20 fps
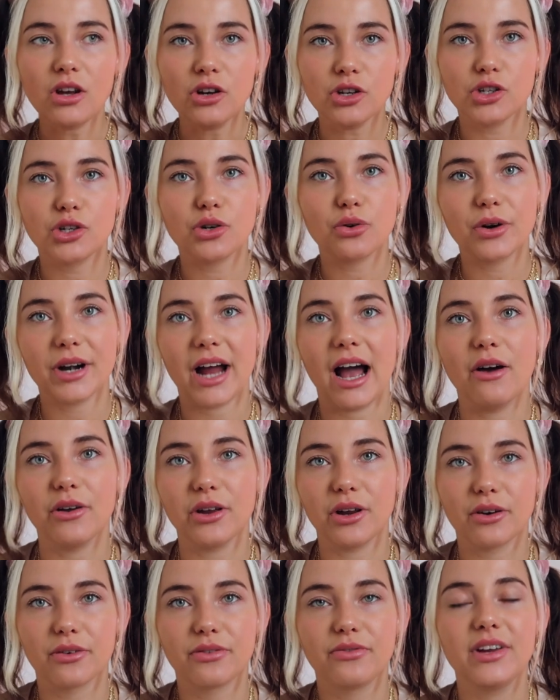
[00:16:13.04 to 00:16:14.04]
sort
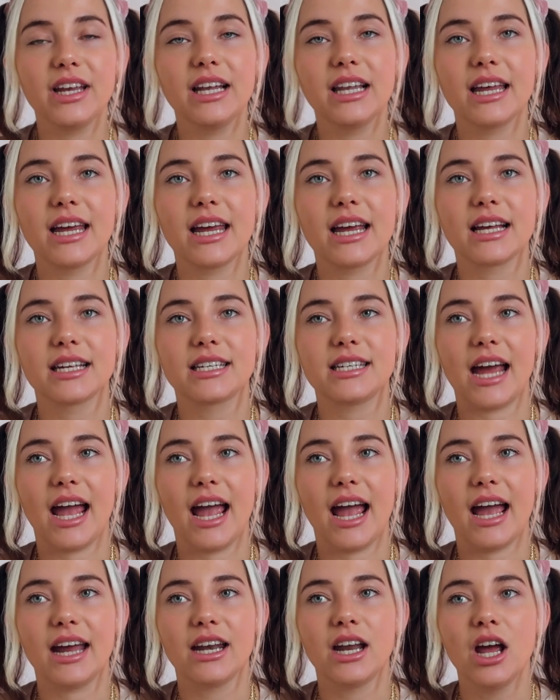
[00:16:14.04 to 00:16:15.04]
out your feelings
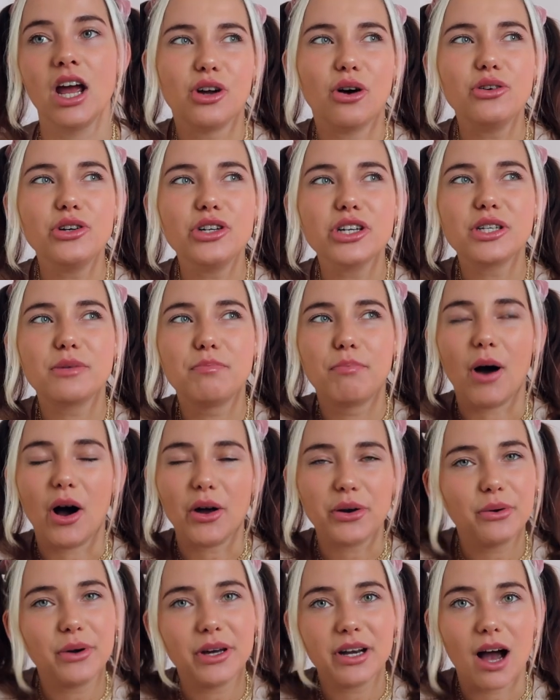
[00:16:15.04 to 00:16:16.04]
and don't just
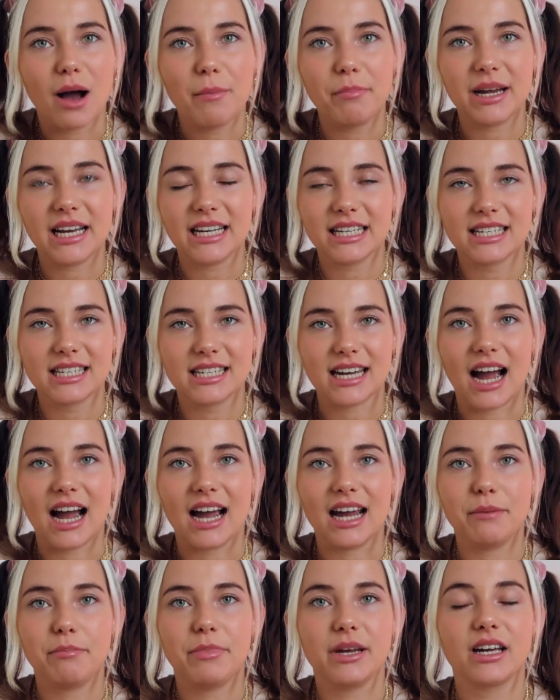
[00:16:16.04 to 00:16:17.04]
bottle it up
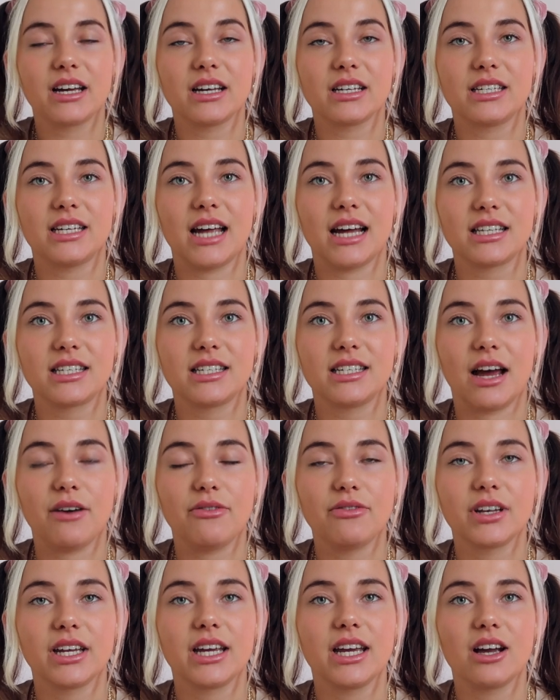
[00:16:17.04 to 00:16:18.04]
inside, because that's
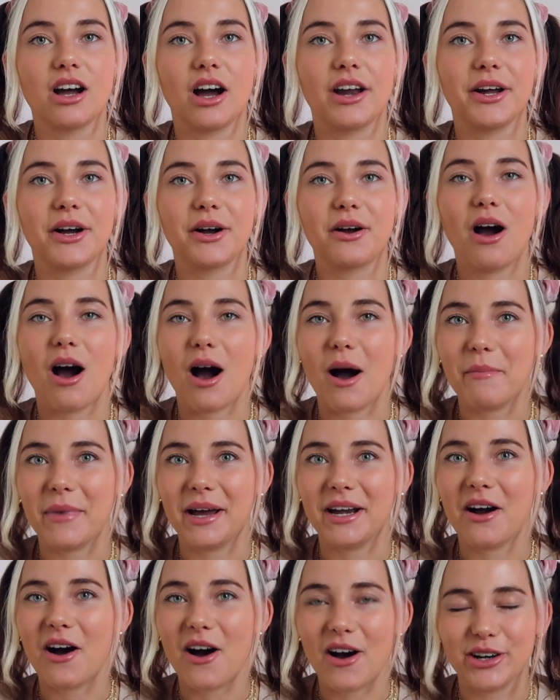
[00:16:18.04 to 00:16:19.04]
definitely gonna come
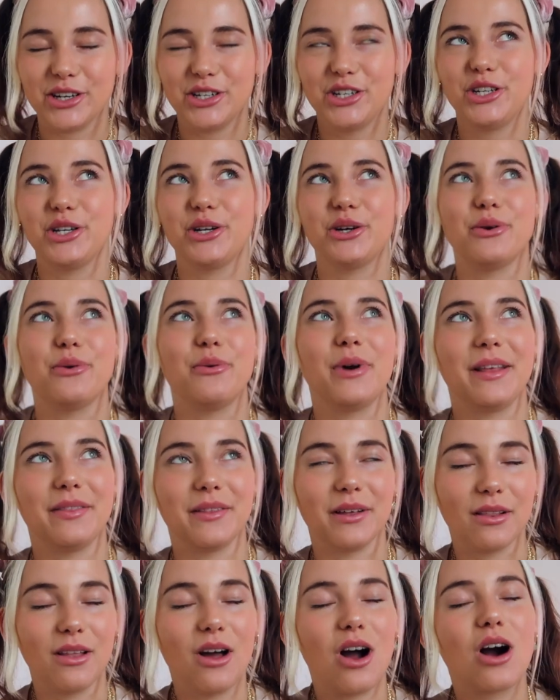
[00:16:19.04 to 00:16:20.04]
and haunt you in
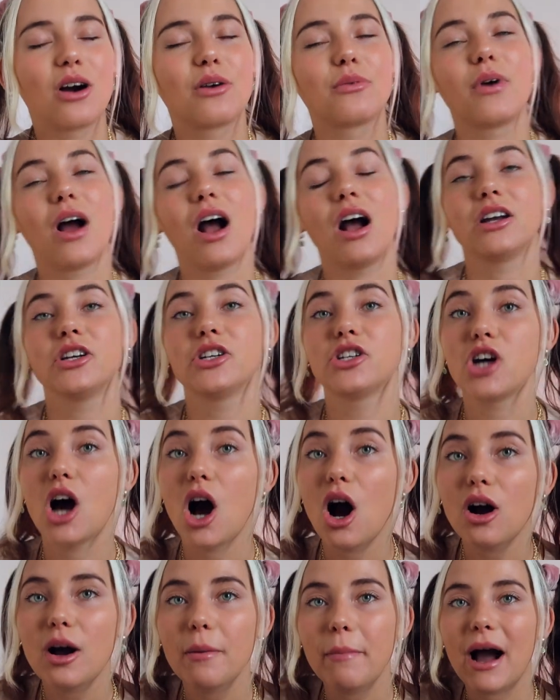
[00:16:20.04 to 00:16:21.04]
the long run.
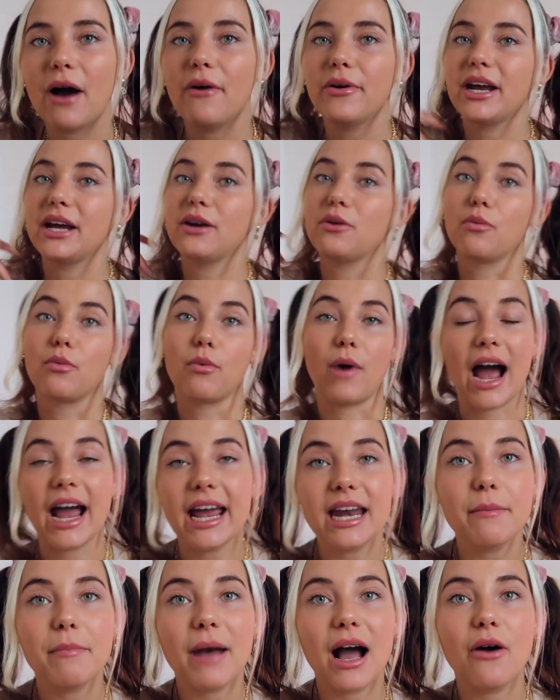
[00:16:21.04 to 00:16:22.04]
Talk about it,
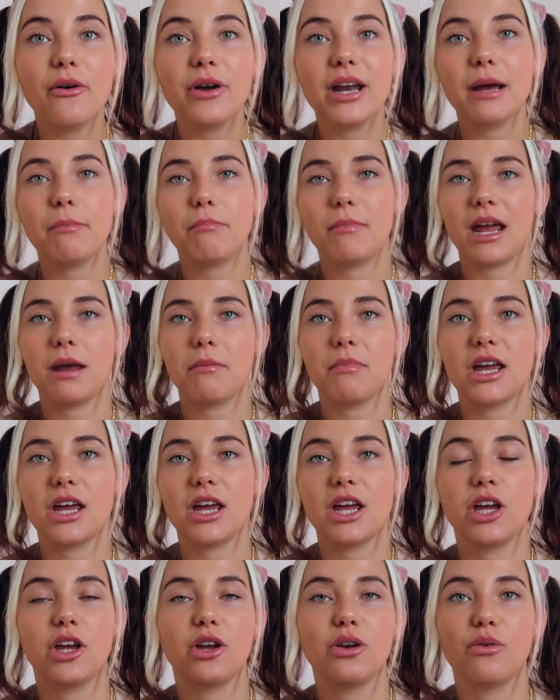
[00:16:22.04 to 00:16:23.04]
write about it. Maybe
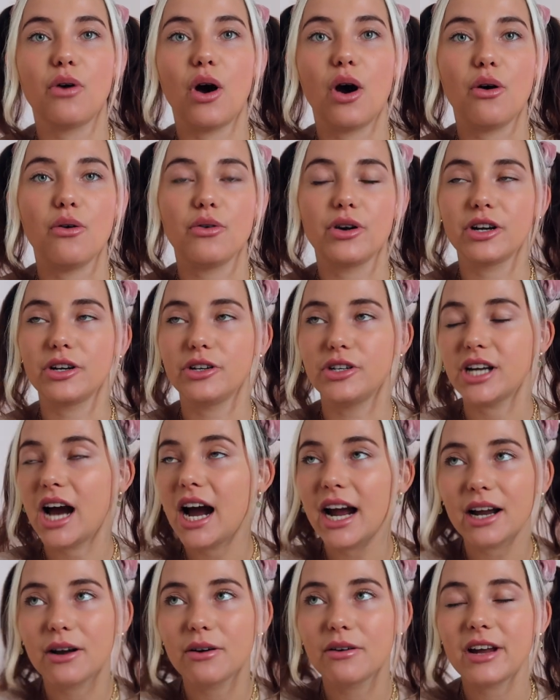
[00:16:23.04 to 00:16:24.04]
you own a
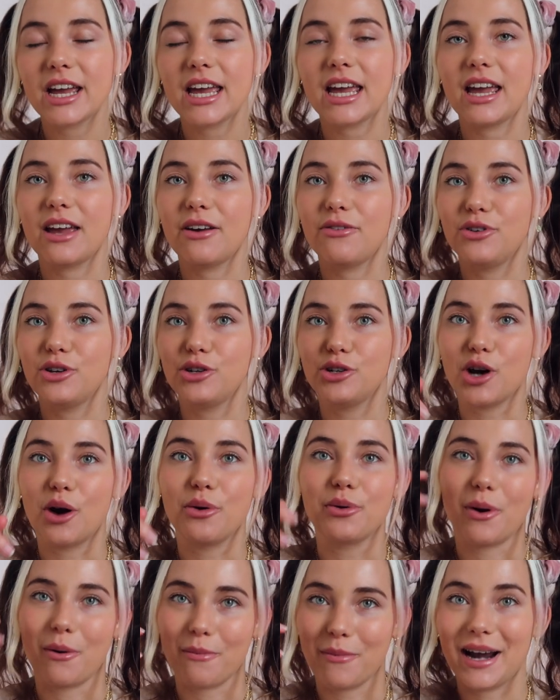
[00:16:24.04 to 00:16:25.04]
diary. If you
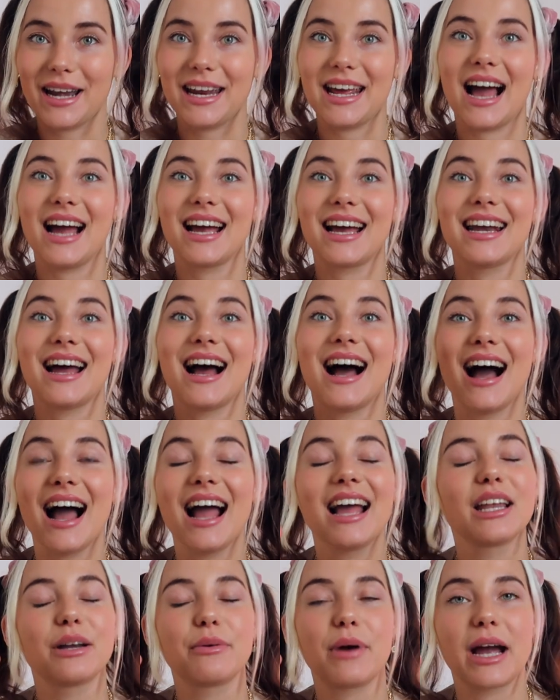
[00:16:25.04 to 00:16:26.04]
don't already, I can
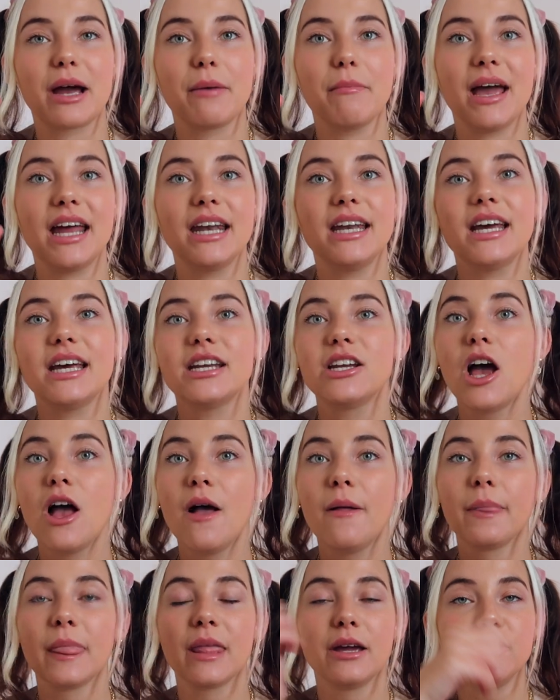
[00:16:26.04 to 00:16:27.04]
highly recommend it.
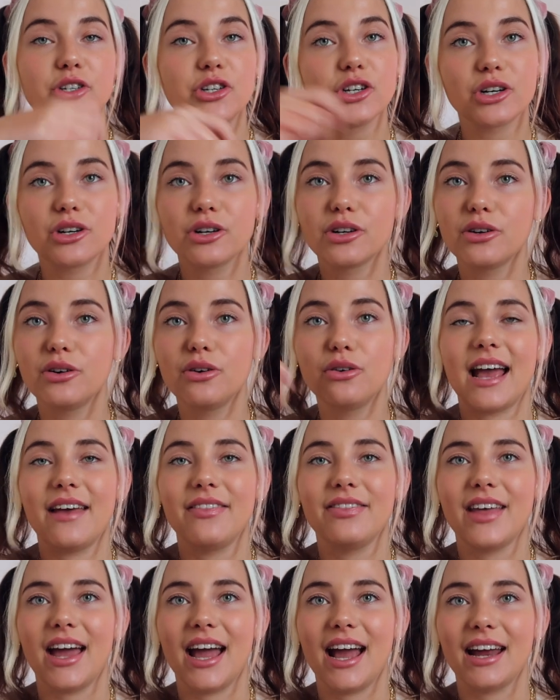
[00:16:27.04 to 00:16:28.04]
Journal,
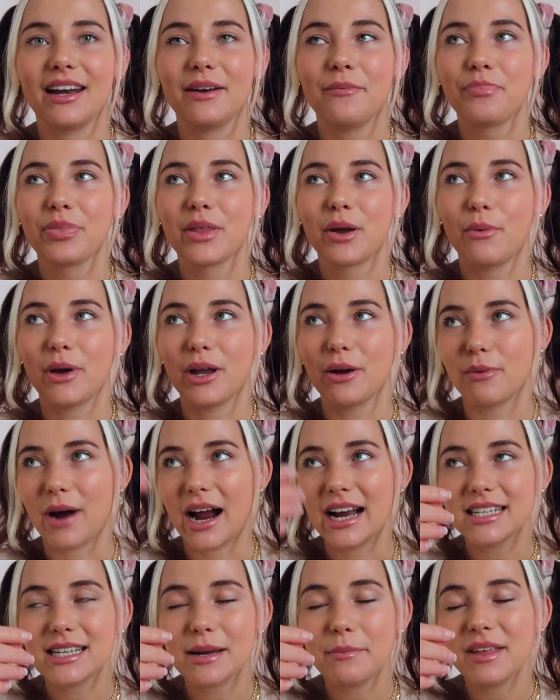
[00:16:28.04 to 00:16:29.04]
and then when you
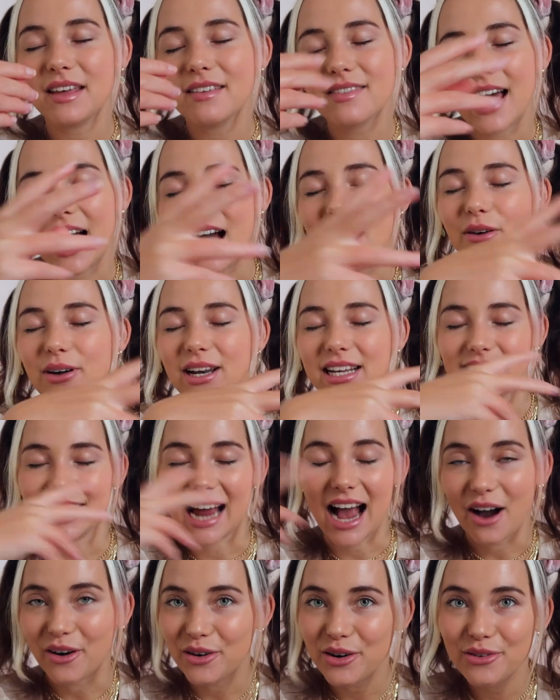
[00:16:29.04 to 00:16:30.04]
write something down, it's
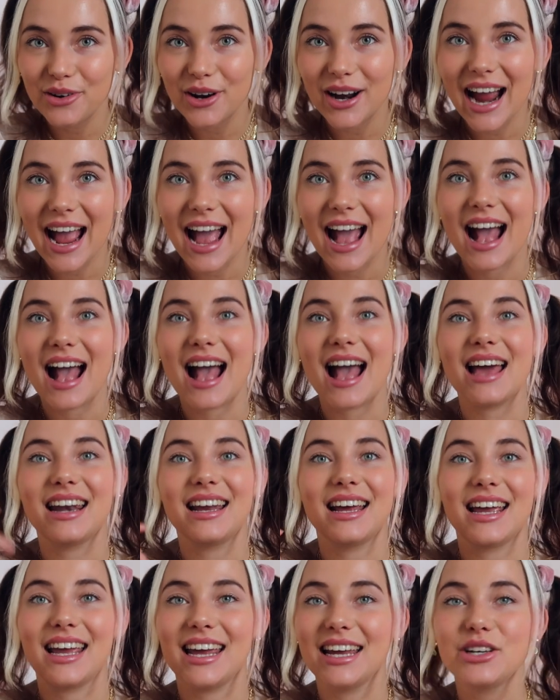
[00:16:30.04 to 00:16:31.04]
out of your head,
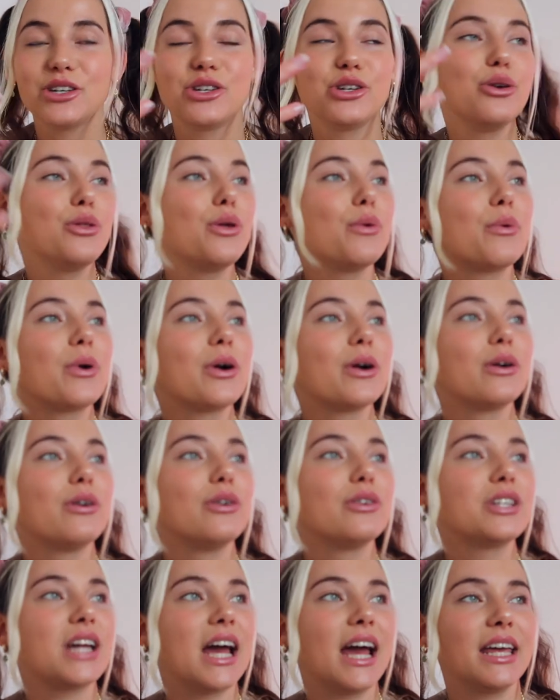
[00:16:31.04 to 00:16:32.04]
into the
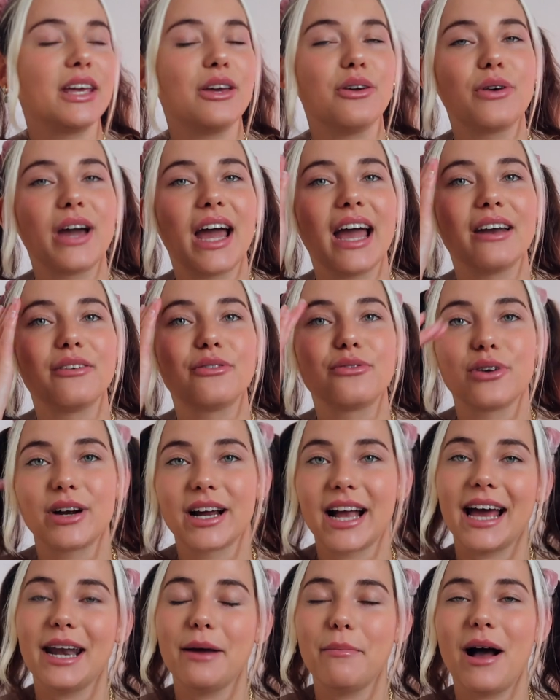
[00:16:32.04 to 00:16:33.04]
world, and you can
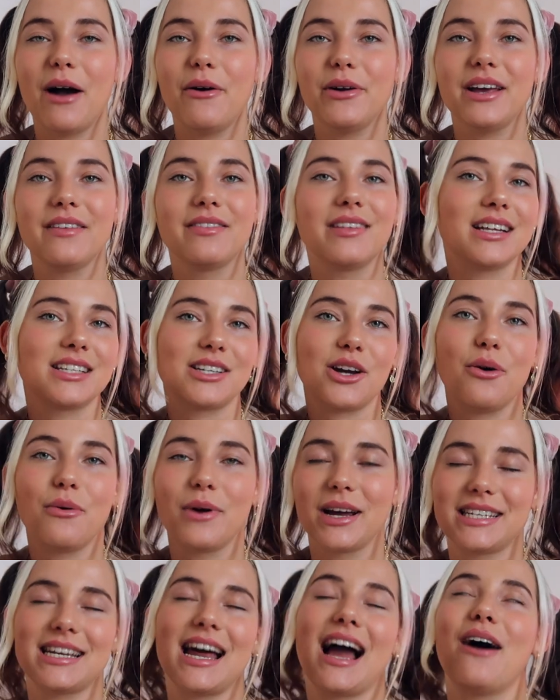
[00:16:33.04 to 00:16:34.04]
forget about it. That's
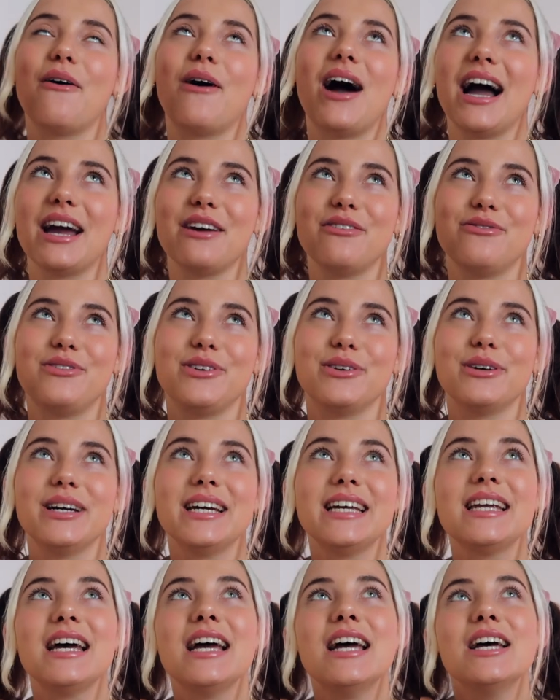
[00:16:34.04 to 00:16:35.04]
always how I feel
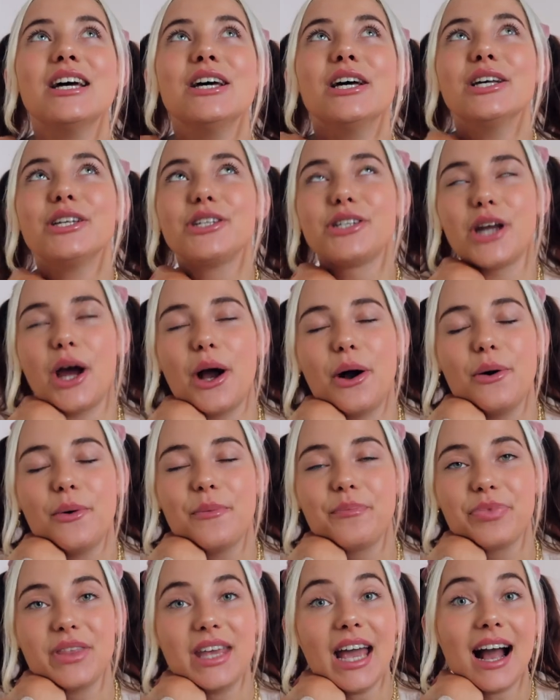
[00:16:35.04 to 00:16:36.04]
it.
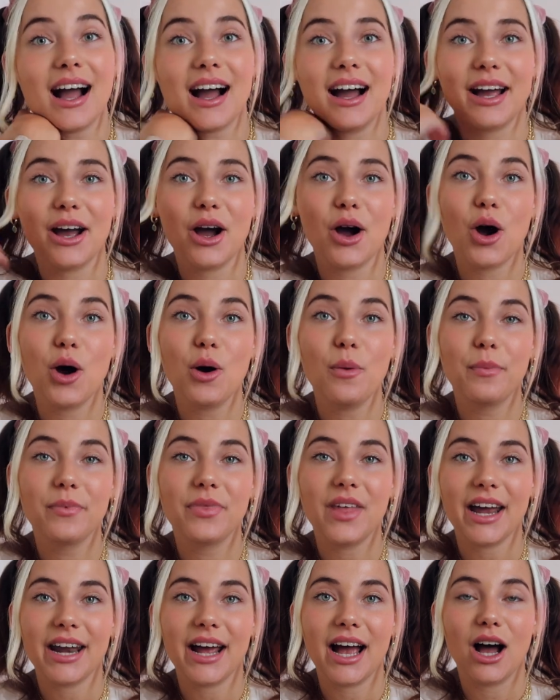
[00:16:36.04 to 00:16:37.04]
So yeah, I hope
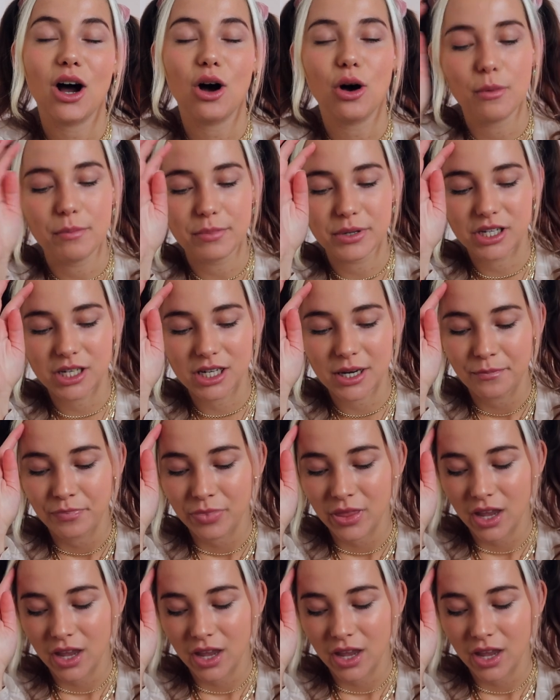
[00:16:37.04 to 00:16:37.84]
that helps.